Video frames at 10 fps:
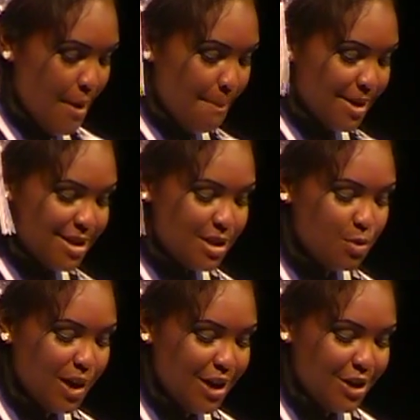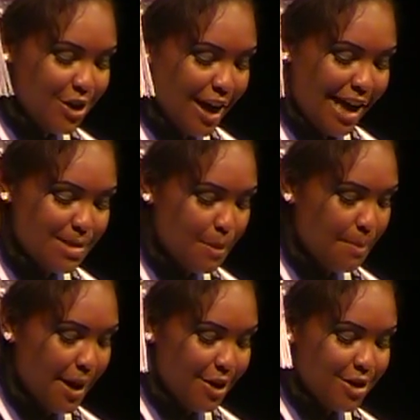Mrs. Winkler has
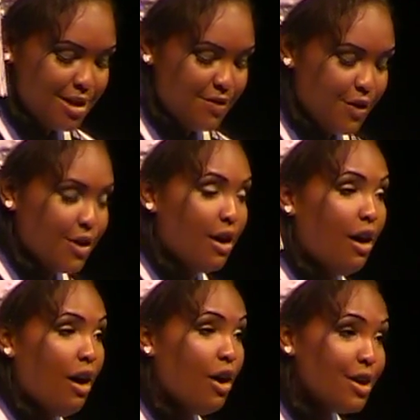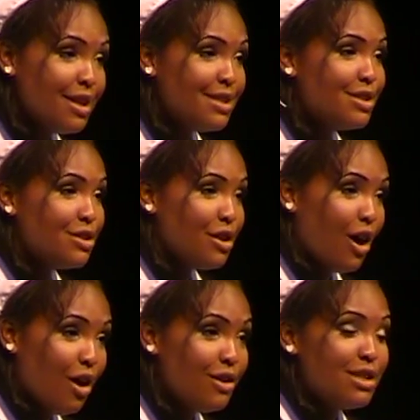prepared us for the hardest
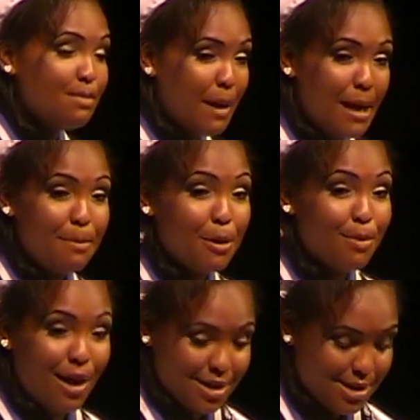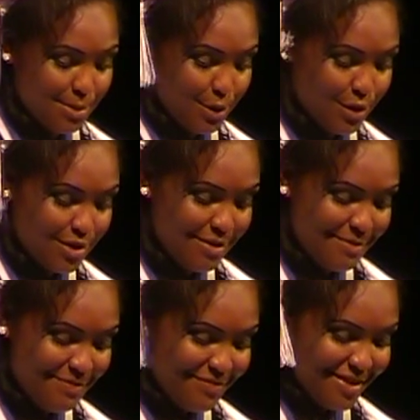college paper possible.
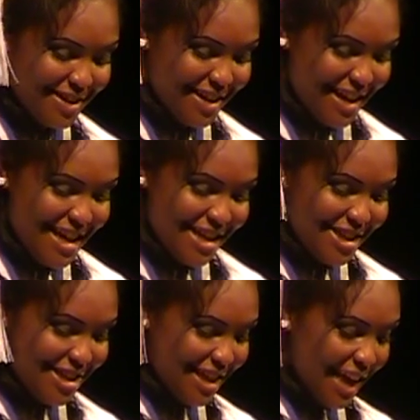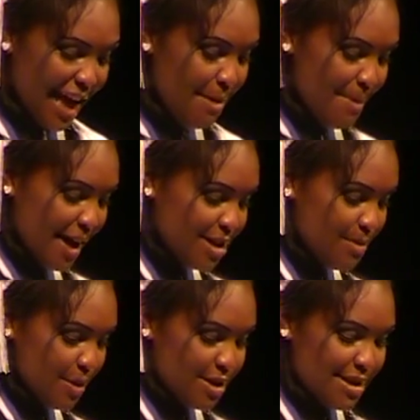She came back
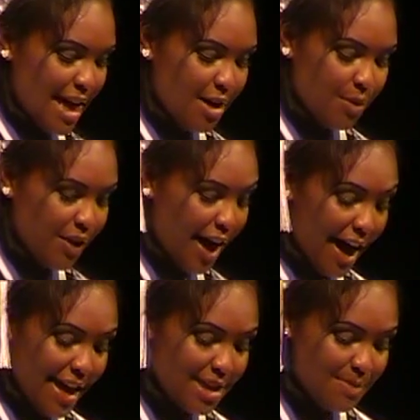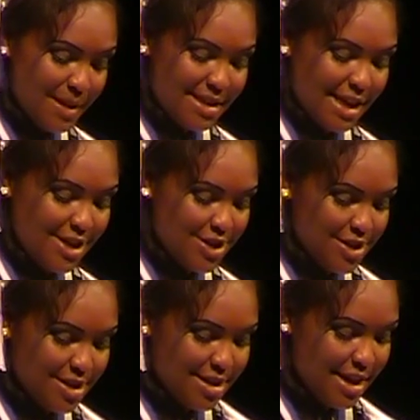to Brookside with high
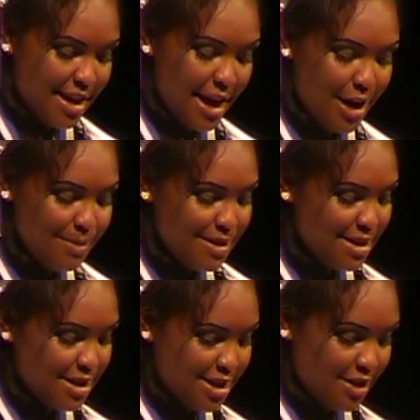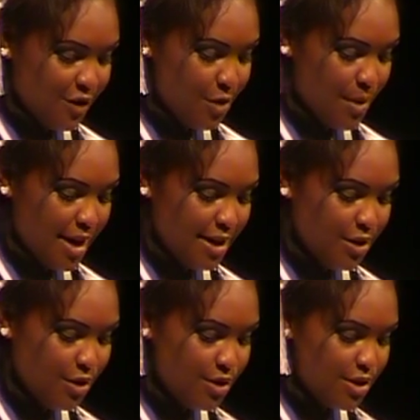expectations and helped us achieve our writing
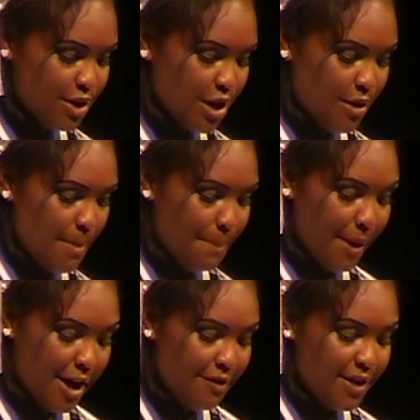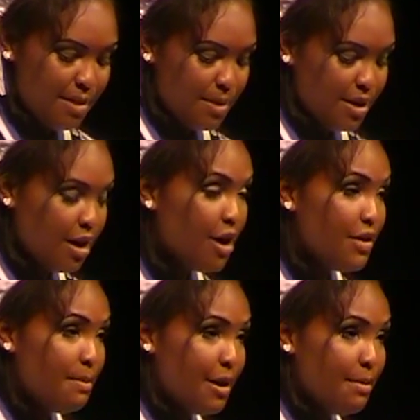goals to go above and
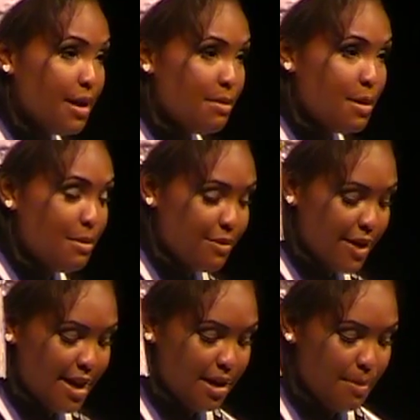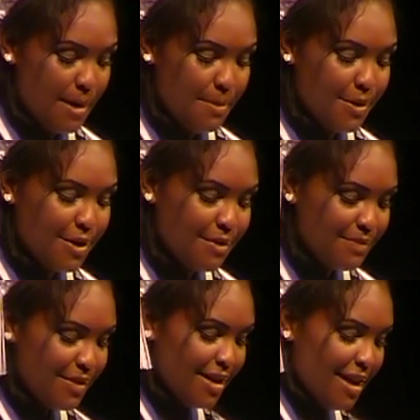beyond the bare minimum of writing a paper.
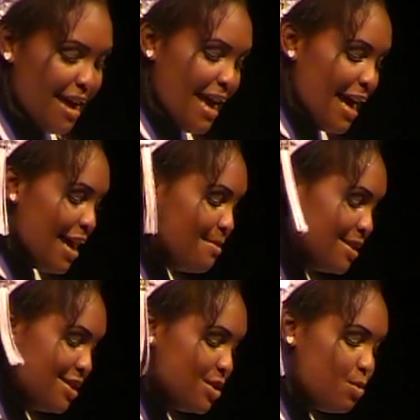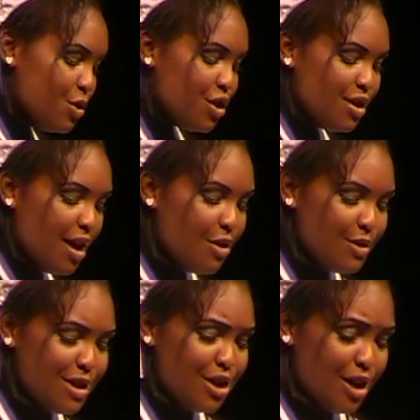And Mrs. Woodard not
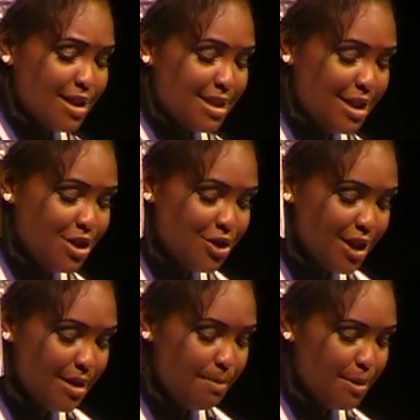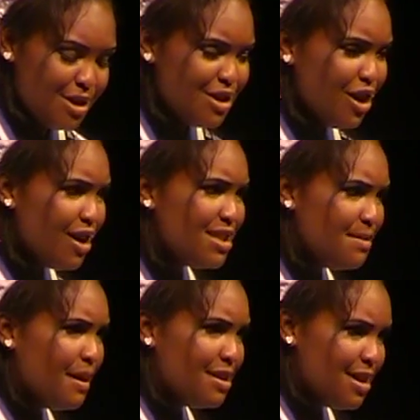only taught us history, but she taught us
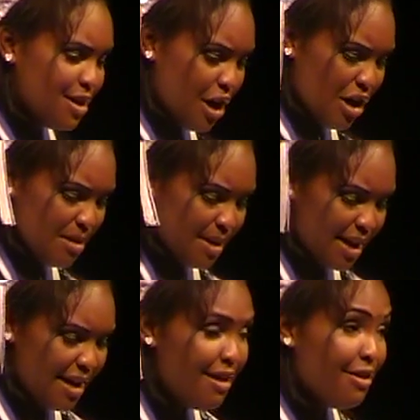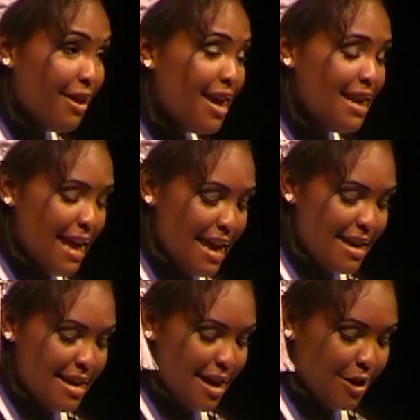about the economy then
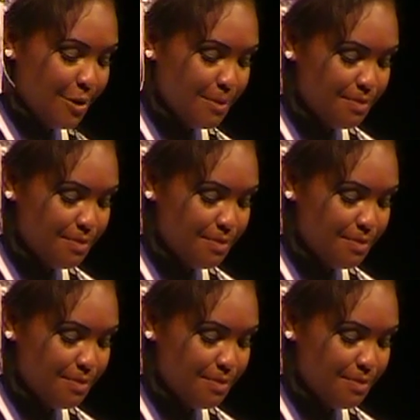and now.